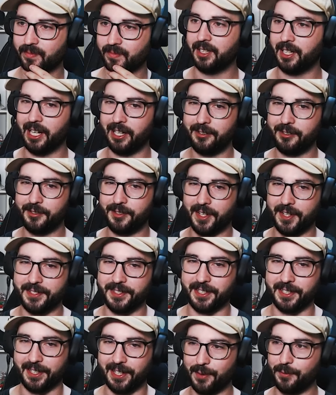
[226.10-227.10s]
How does
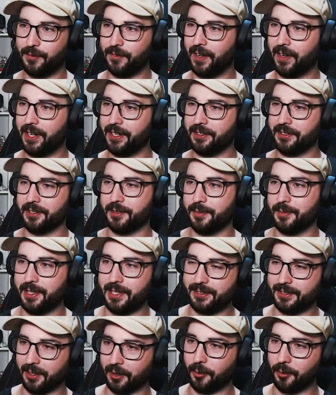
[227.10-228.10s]
it keep finding them?
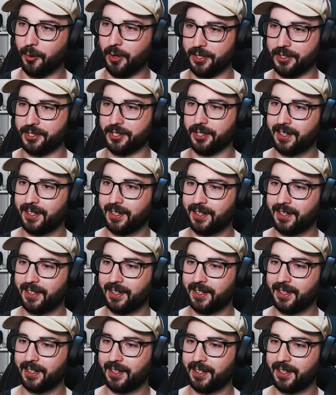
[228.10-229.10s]
That's the question. I'm
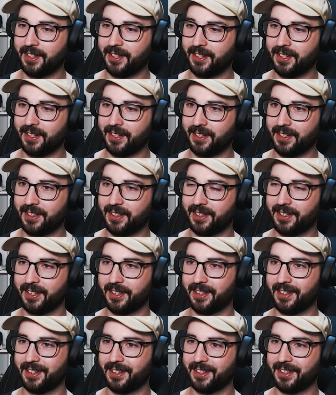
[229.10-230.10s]
finding the softest
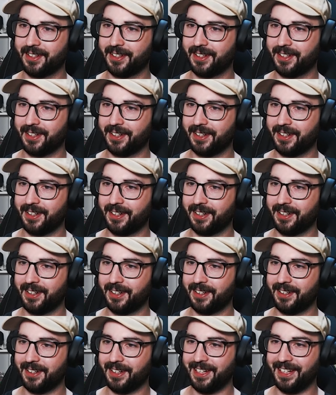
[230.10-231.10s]
pile of
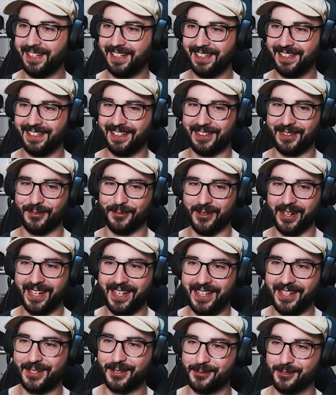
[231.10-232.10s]
dirt the way
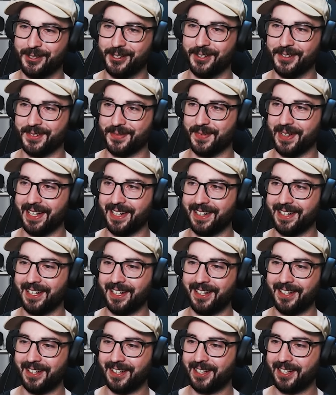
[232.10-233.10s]
he crawls, man.
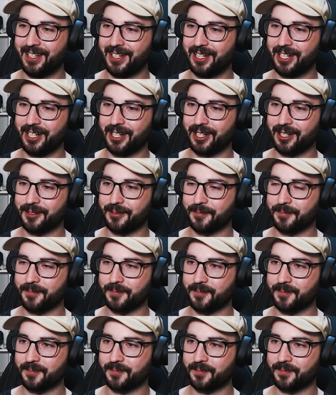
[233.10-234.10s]
Because Toph wasn't
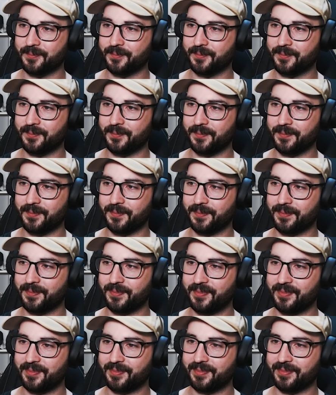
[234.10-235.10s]
gonna help anyway.
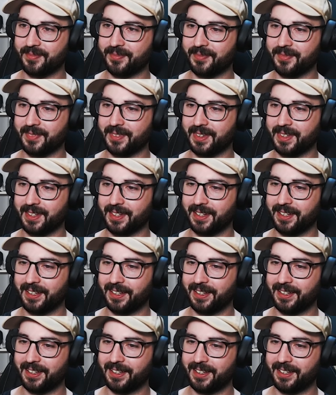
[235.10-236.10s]
Oh, I didn't
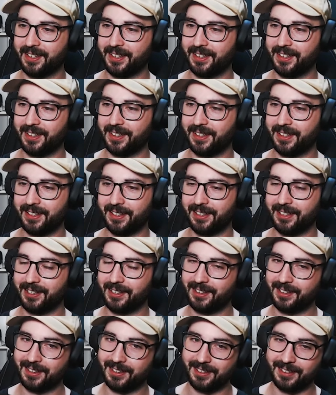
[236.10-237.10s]
realize baby still
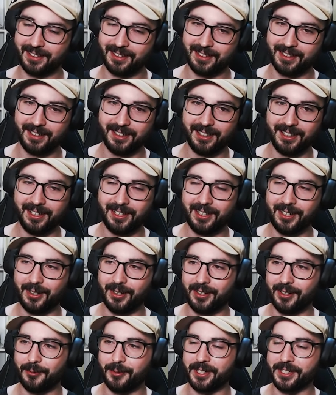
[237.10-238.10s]
needed someone to tuck
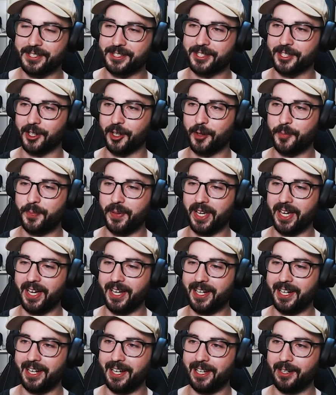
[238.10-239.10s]
her. We're so
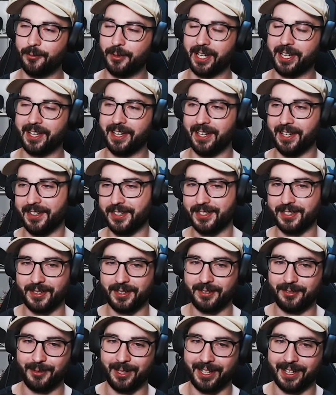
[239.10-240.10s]
petty. We're
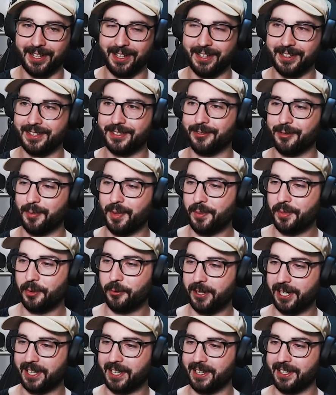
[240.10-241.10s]
kids. We're kids. Remember,
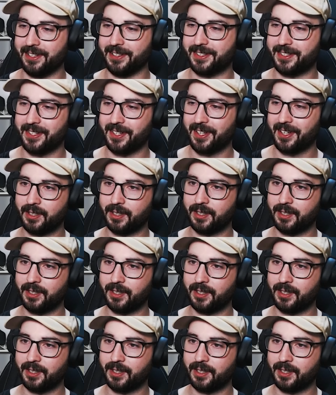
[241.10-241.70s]
we're kids.